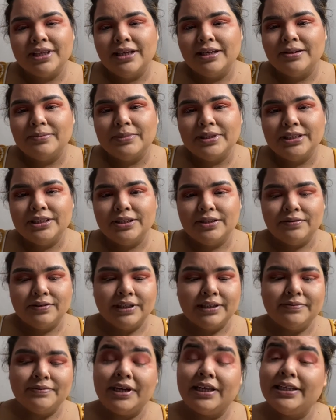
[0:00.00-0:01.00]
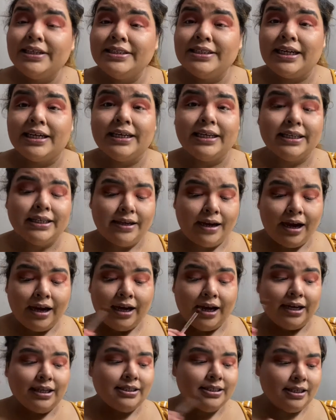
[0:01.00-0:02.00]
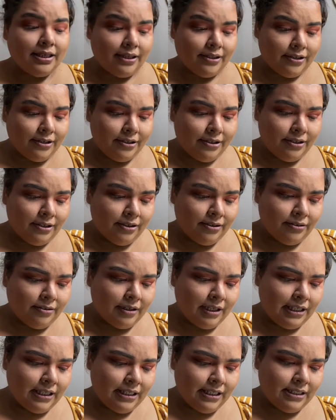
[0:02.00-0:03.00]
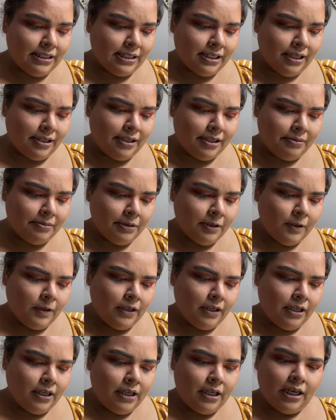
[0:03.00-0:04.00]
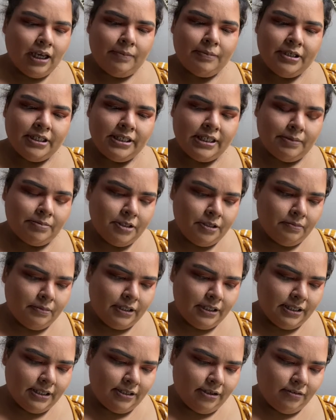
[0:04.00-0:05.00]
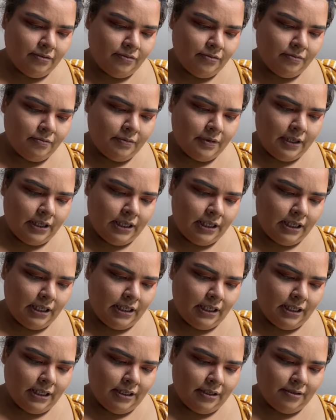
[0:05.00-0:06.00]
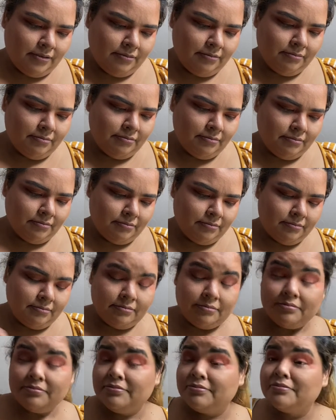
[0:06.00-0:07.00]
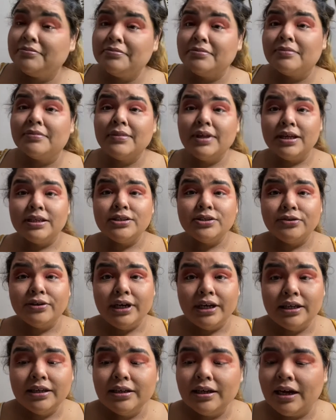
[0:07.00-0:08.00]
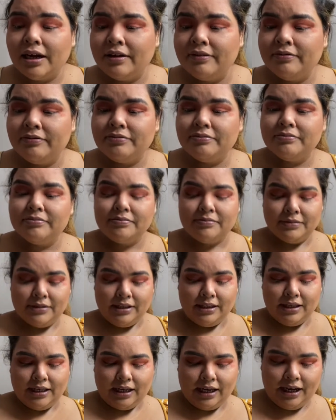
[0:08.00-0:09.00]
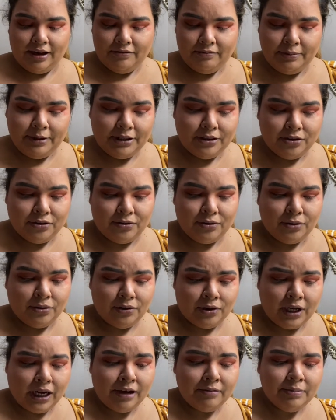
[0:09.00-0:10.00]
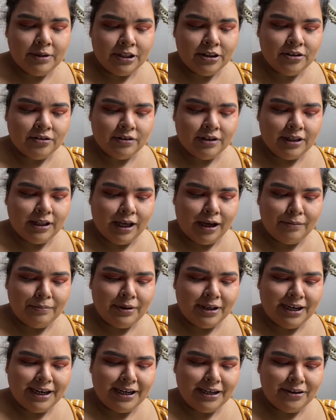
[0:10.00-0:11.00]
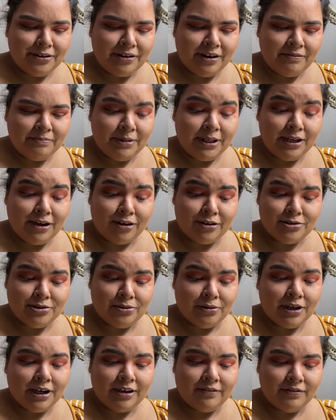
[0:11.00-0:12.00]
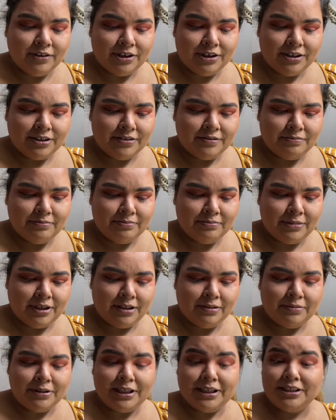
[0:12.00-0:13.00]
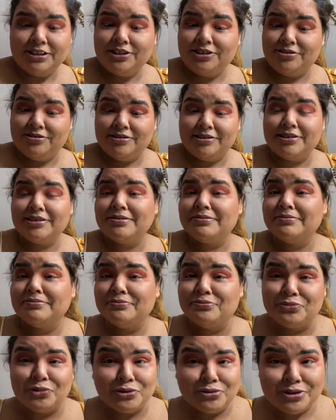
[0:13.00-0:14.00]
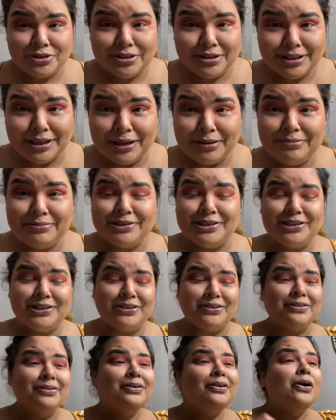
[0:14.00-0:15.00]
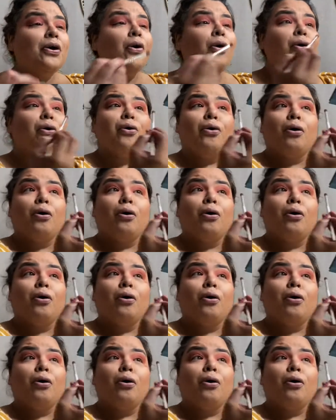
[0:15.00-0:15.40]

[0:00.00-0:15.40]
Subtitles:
But you know what? At least I get it. I got it together. At least I'm accepting myself, and it's okay. I've been through a lot, but I know I've been also covered by the blood of Jesus most of the time. So, or